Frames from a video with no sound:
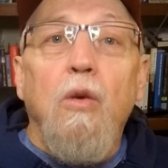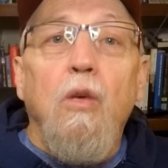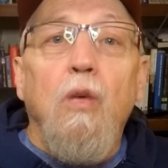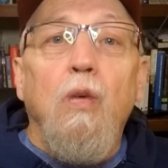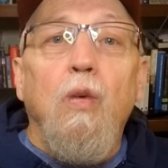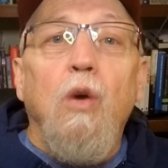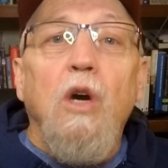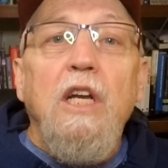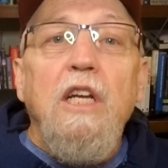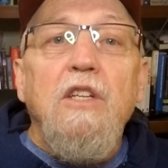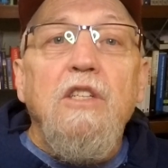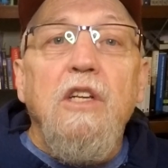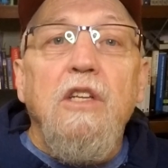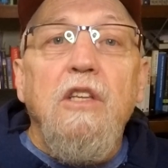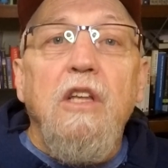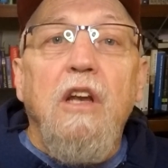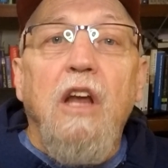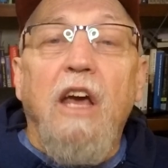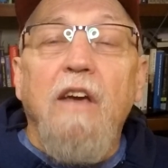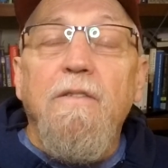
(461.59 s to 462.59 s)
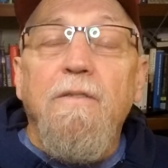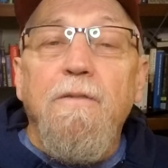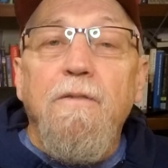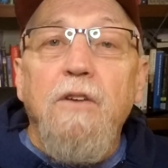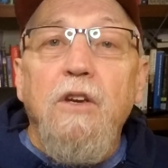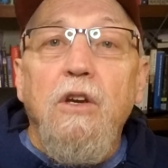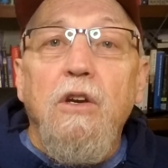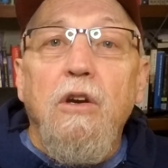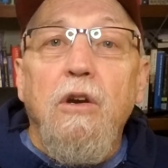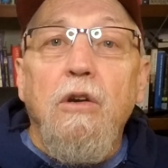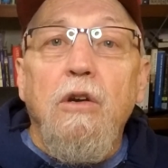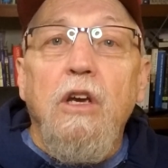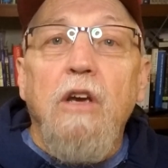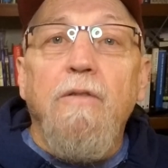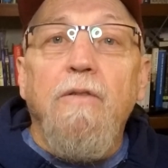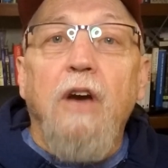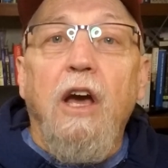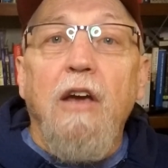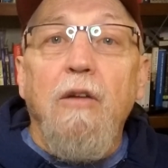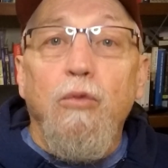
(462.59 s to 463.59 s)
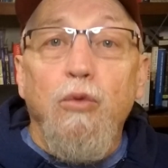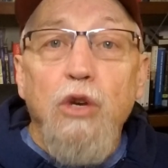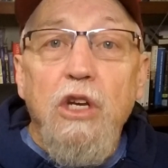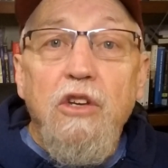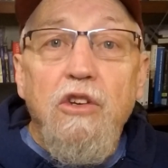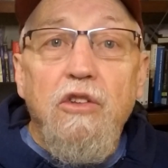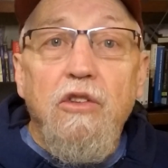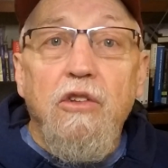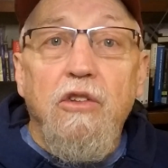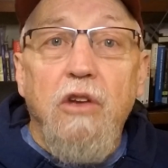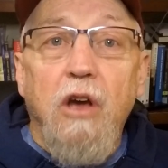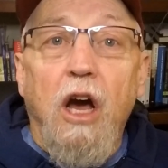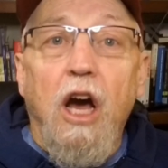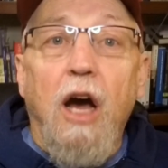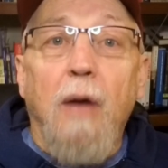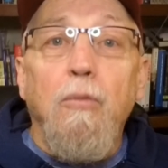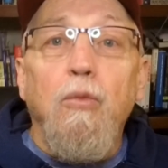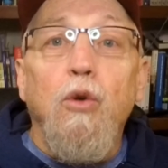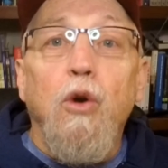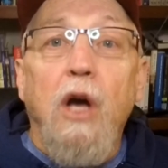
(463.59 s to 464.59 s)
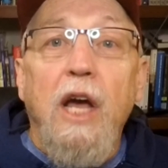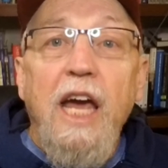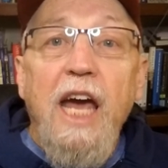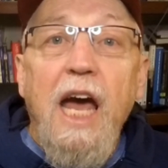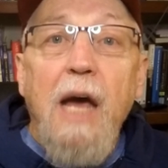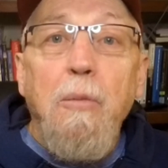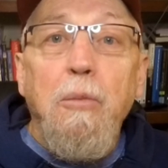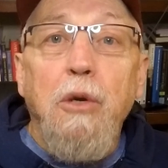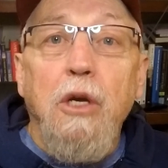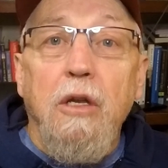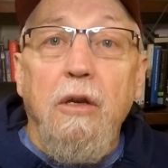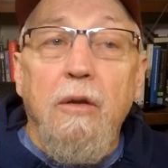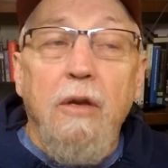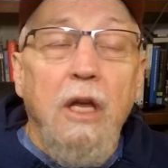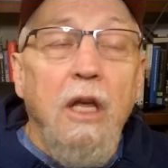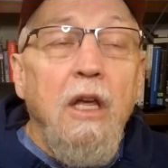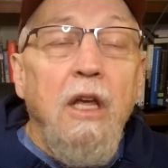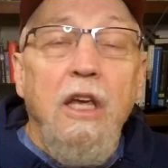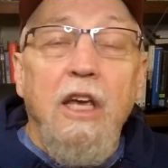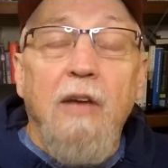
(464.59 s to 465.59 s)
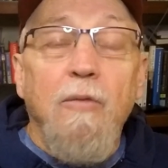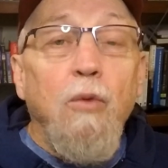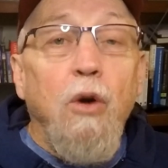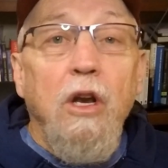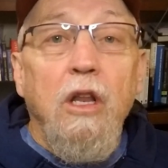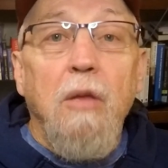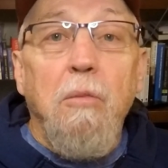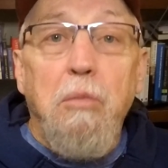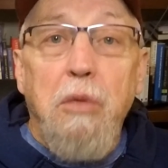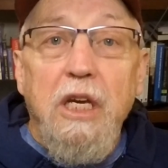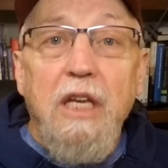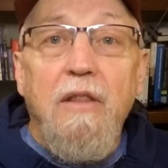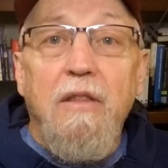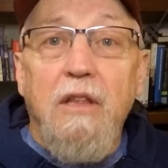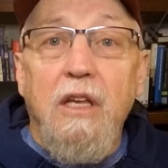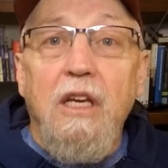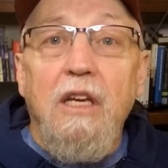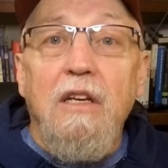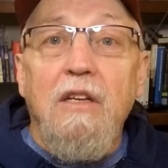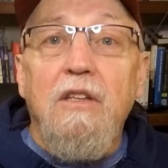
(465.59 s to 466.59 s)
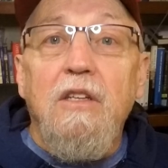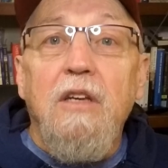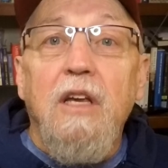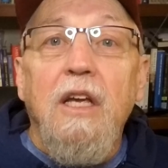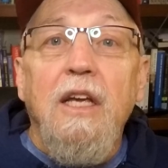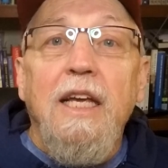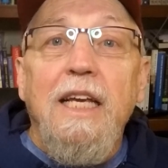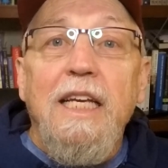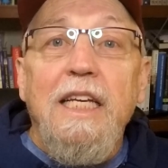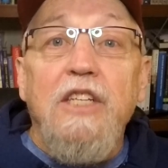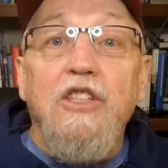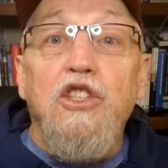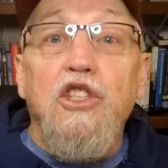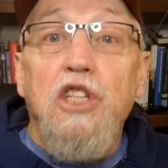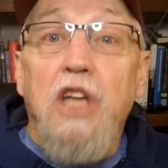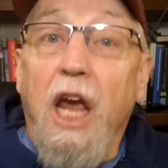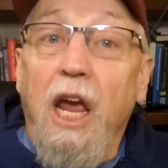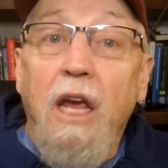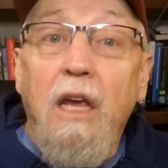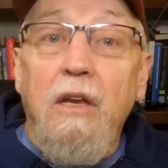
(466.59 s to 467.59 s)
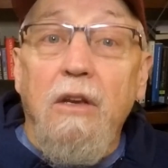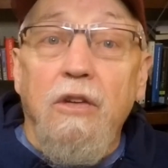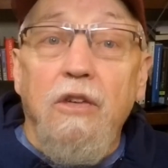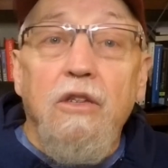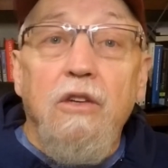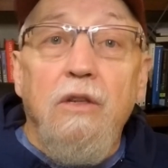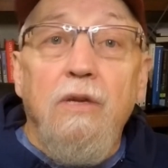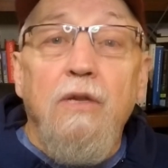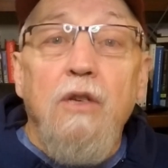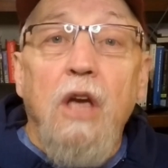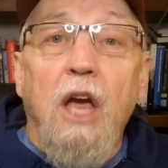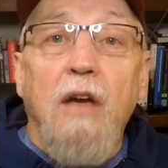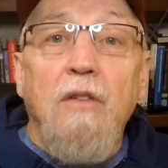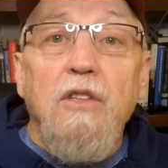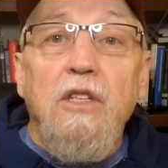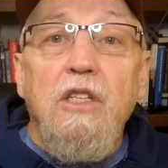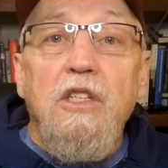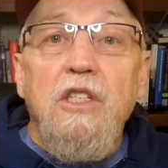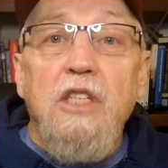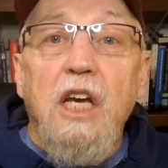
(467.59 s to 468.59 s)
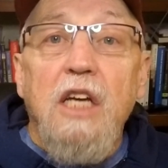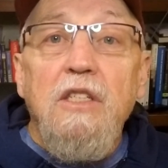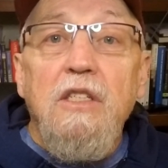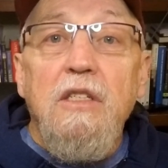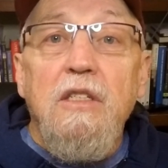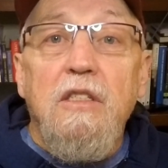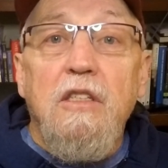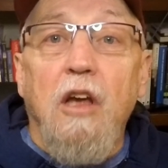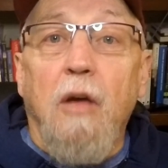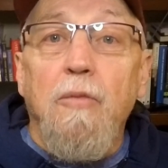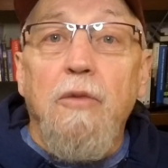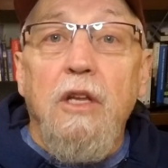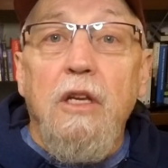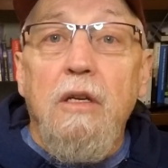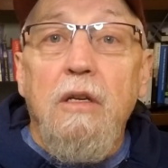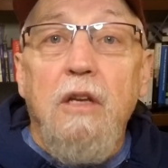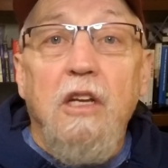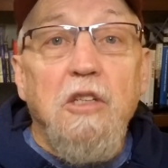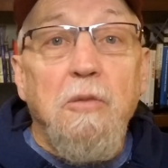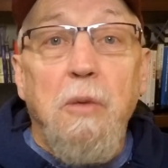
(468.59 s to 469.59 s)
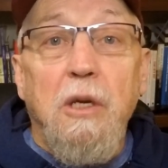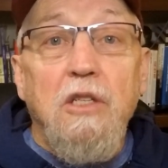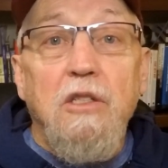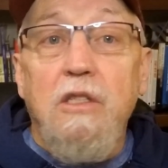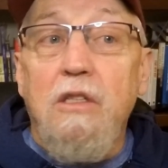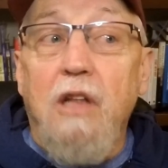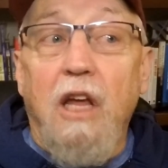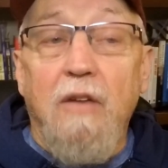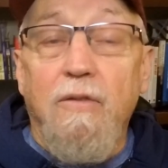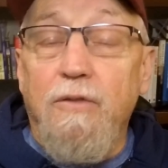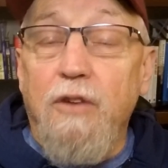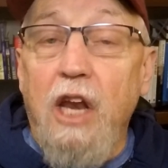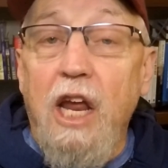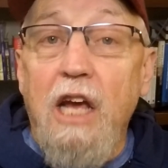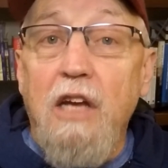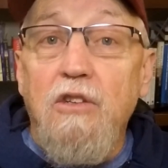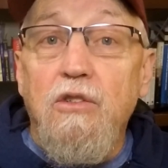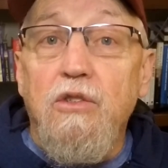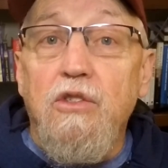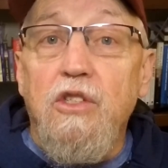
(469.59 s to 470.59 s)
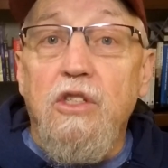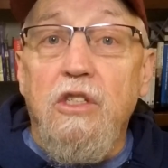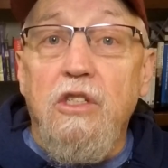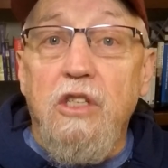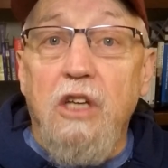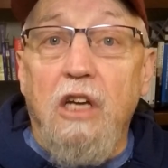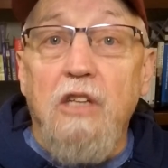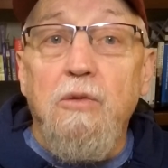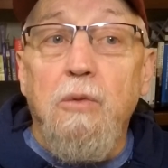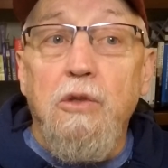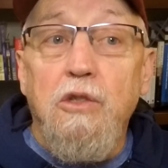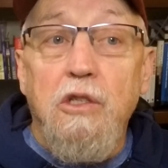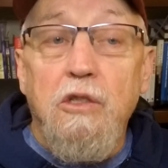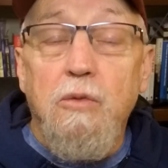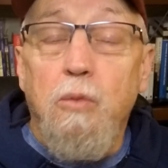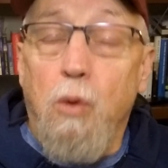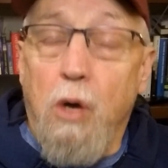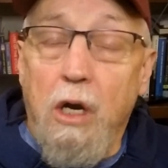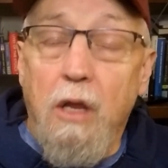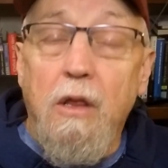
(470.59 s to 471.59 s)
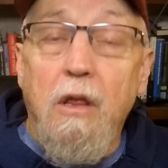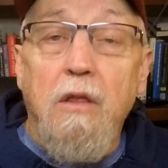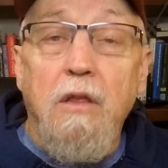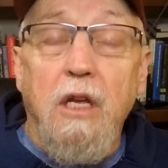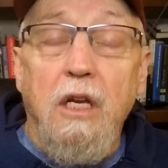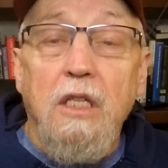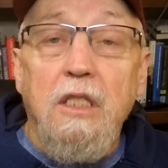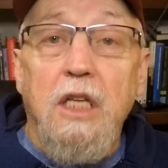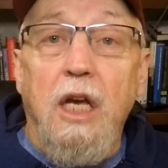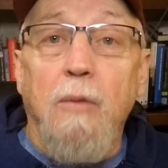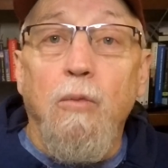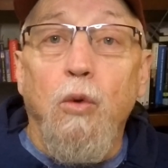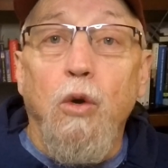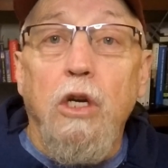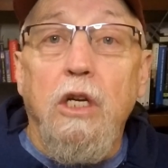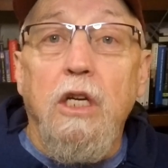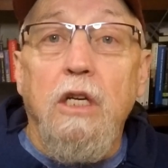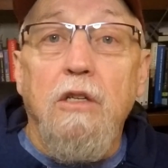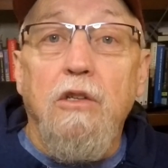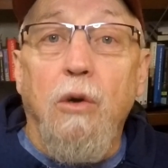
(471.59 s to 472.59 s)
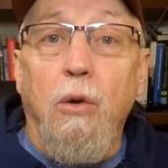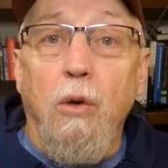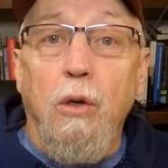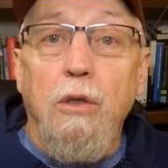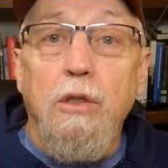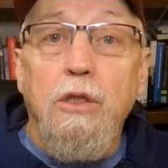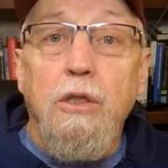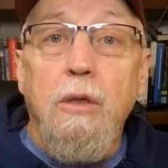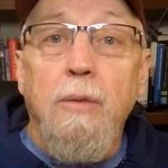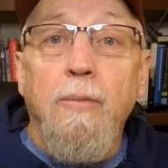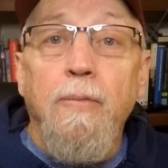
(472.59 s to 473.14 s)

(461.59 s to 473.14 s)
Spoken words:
what is it that I fear if I reach the top will happen? And one of the big things is change. If you have success in something, especially like financial success, which is one of the things I'm working towards,